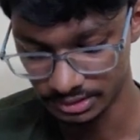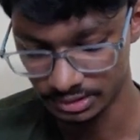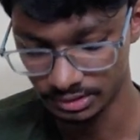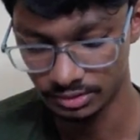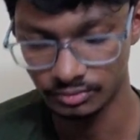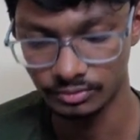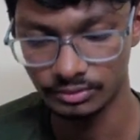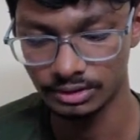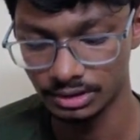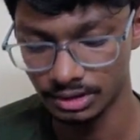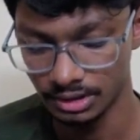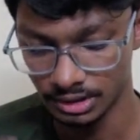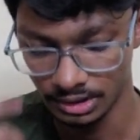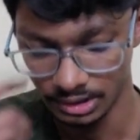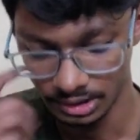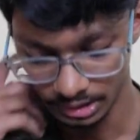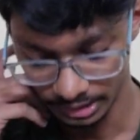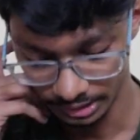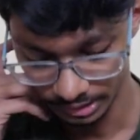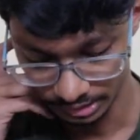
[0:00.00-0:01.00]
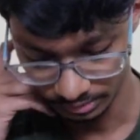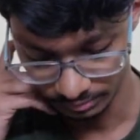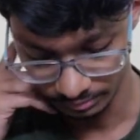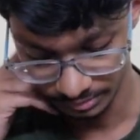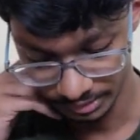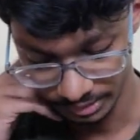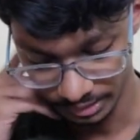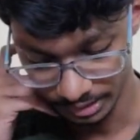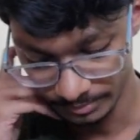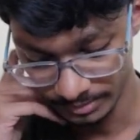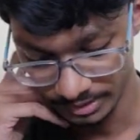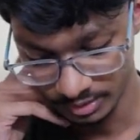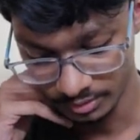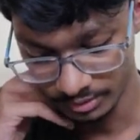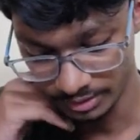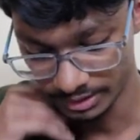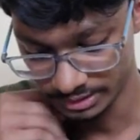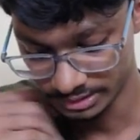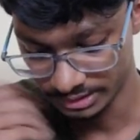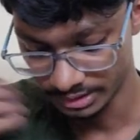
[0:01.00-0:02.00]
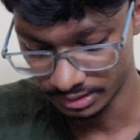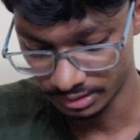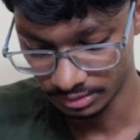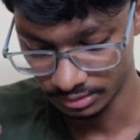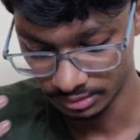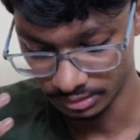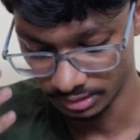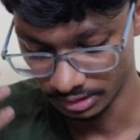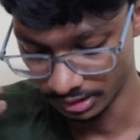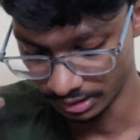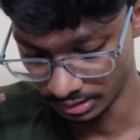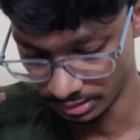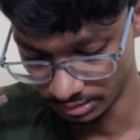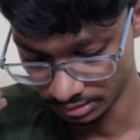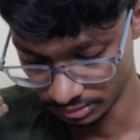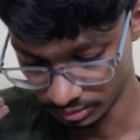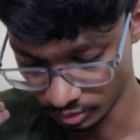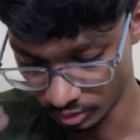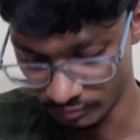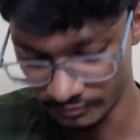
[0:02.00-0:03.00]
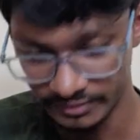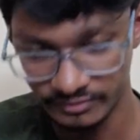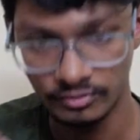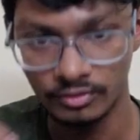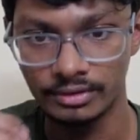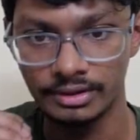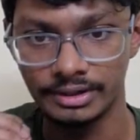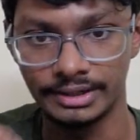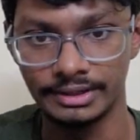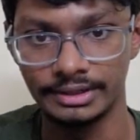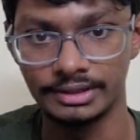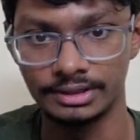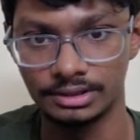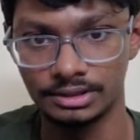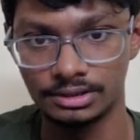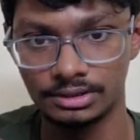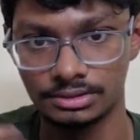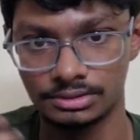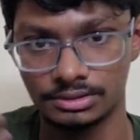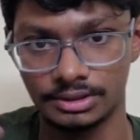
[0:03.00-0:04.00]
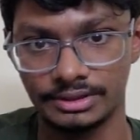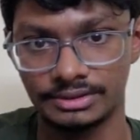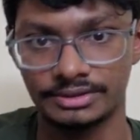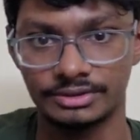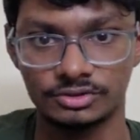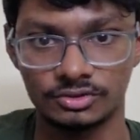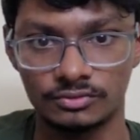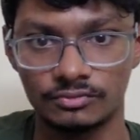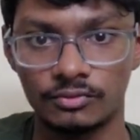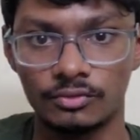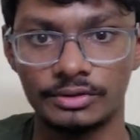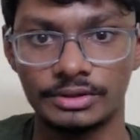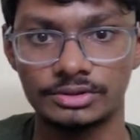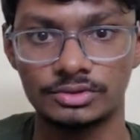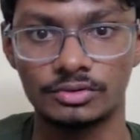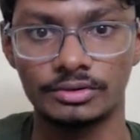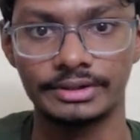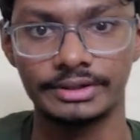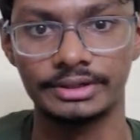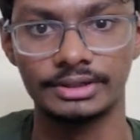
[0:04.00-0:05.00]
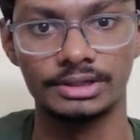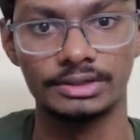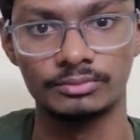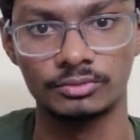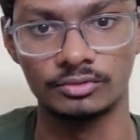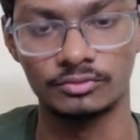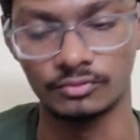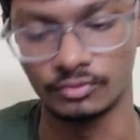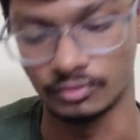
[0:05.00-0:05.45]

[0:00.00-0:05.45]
then you will like be able to understand and solve it for any any like threshold voltage or any input